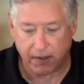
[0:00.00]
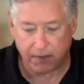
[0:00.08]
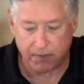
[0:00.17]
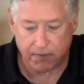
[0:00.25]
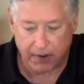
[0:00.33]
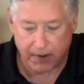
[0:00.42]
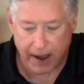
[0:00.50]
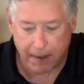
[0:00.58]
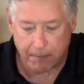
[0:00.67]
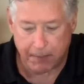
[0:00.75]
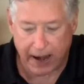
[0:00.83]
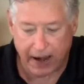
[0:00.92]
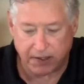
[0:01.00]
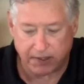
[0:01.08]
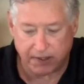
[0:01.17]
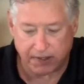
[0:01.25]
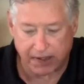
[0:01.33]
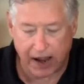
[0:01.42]
They're not made
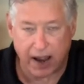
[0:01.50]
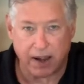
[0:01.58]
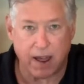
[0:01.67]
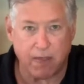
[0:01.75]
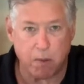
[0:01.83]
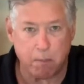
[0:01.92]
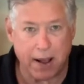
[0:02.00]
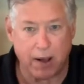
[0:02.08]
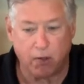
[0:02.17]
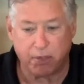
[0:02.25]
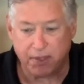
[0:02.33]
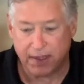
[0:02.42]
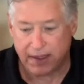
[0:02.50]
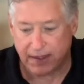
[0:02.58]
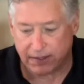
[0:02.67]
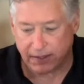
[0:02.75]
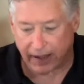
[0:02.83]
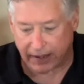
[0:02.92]
to stand on the mouth
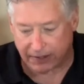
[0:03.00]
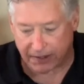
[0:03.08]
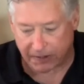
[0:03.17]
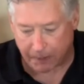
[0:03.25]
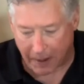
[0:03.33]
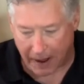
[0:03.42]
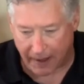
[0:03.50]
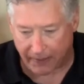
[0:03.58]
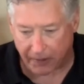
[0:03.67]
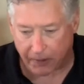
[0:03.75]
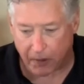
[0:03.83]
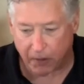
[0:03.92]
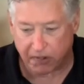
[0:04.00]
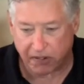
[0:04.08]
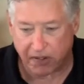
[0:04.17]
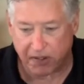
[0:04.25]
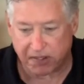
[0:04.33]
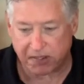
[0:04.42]
like this on their own, so
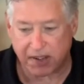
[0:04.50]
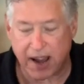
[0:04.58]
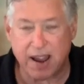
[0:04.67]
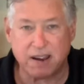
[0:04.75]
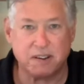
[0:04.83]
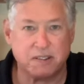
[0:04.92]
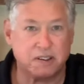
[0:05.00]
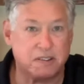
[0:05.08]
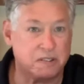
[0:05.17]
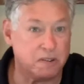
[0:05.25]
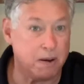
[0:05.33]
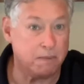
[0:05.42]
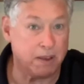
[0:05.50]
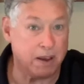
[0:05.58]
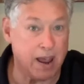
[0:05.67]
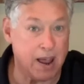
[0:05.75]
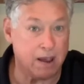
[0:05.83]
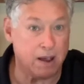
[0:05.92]
the stand is extremely
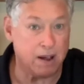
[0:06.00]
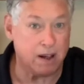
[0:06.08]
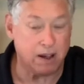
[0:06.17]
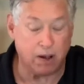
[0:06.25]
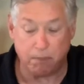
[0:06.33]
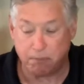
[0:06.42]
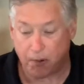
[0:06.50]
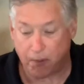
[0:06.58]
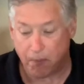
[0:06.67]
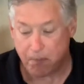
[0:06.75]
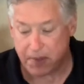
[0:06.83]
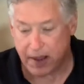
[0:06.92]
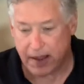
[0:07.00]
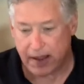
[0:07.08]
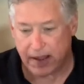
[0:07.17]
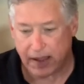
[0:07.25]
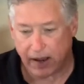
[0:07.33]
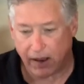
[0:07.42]
helpful
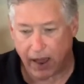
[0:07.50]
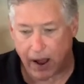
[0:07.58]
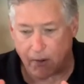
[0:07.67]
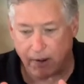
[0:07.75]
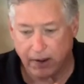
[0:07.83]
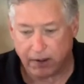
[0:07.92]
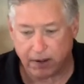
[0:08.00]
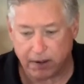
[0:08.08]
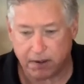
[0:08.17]
in allowing